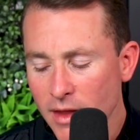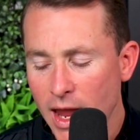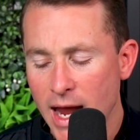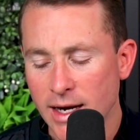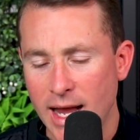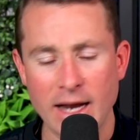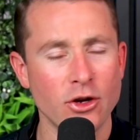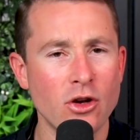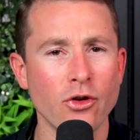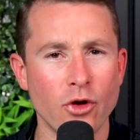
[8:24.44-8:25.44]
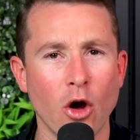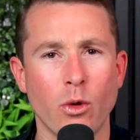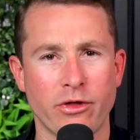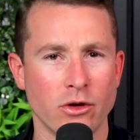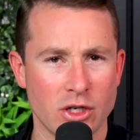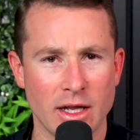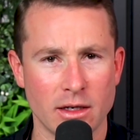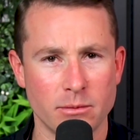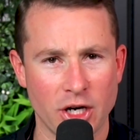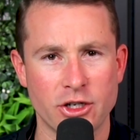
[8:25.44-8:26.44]
And again, you don't know what those
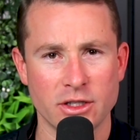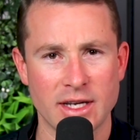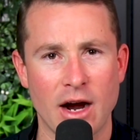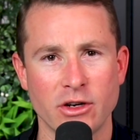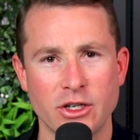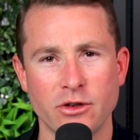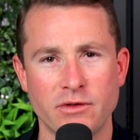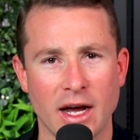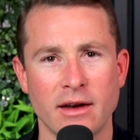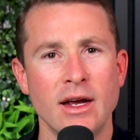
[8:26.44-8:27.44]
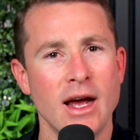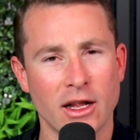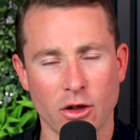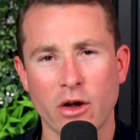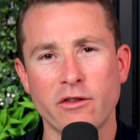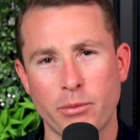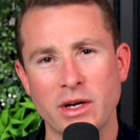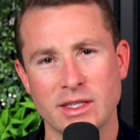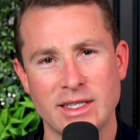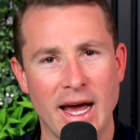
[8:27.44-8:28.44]
silent objections are until you've done a lot of
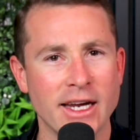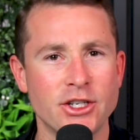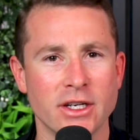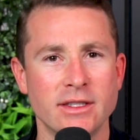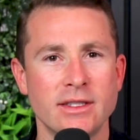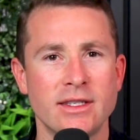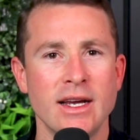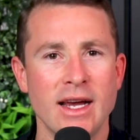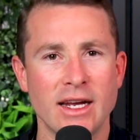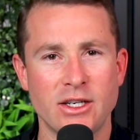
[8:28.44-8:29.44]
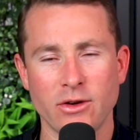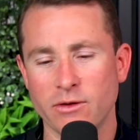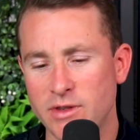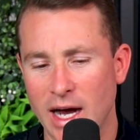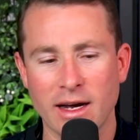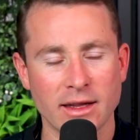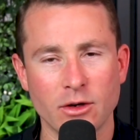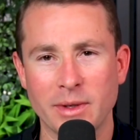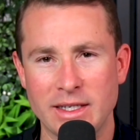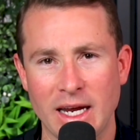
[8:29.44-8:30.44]
presentations, until you've dug a
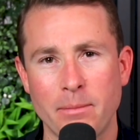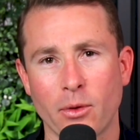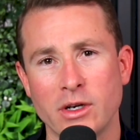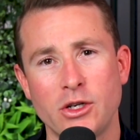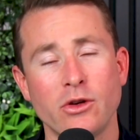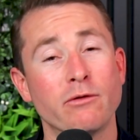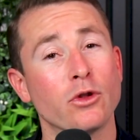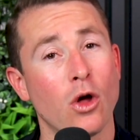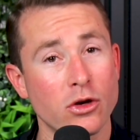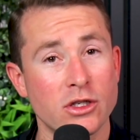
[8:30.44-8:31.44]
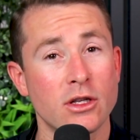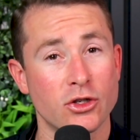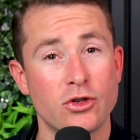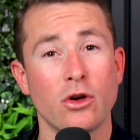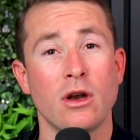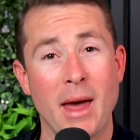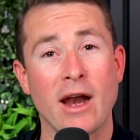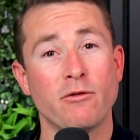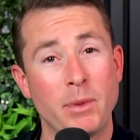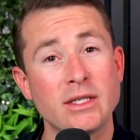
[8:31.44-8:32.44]
little bit deeper, until you've lost a certain
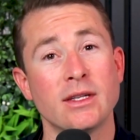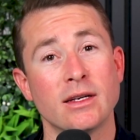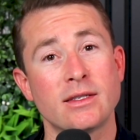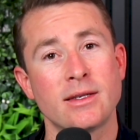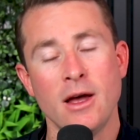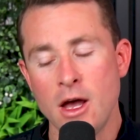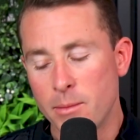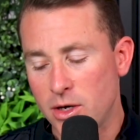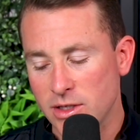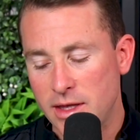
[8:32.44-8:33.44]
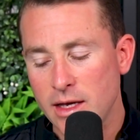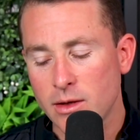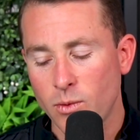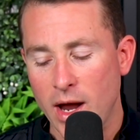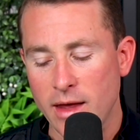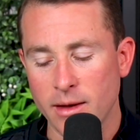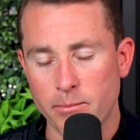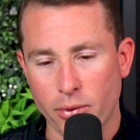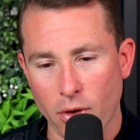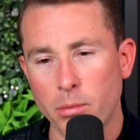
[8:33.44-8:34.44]
amount of business. Because I think that where the
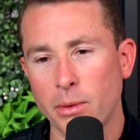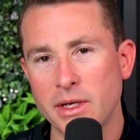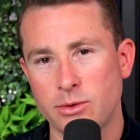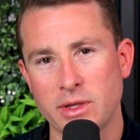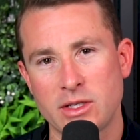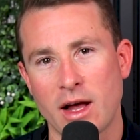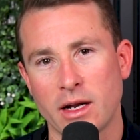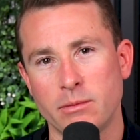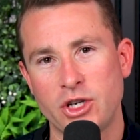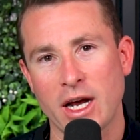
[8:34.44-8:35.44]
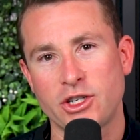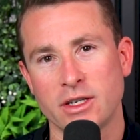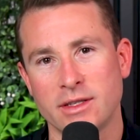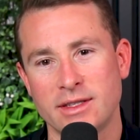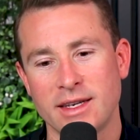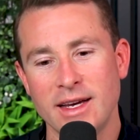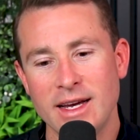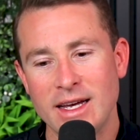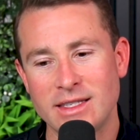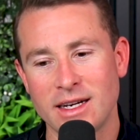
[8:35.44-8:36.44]
problem is with silent objections
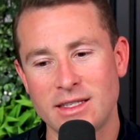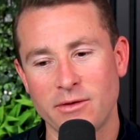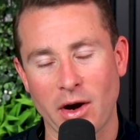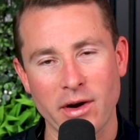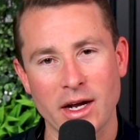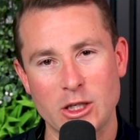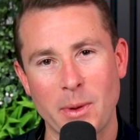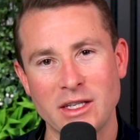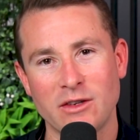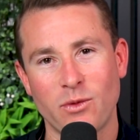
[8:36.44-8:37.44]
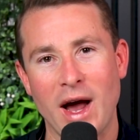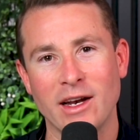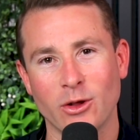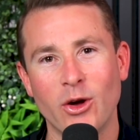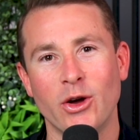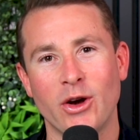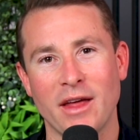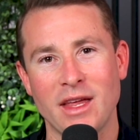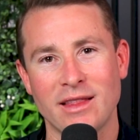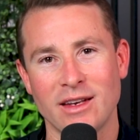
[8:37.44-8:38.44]
is that it's a very expensive way to learn. I
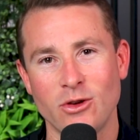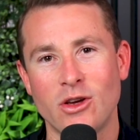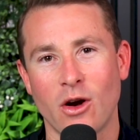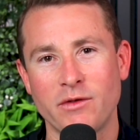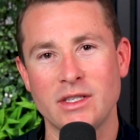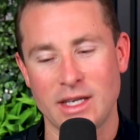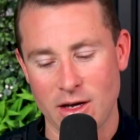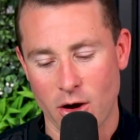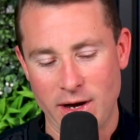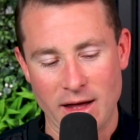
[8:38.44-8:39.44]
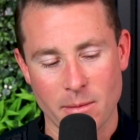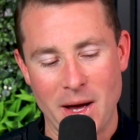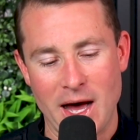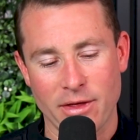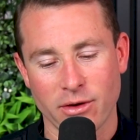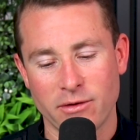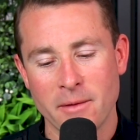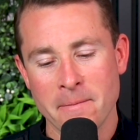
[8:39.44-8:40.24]
think that you can obviously go down the path of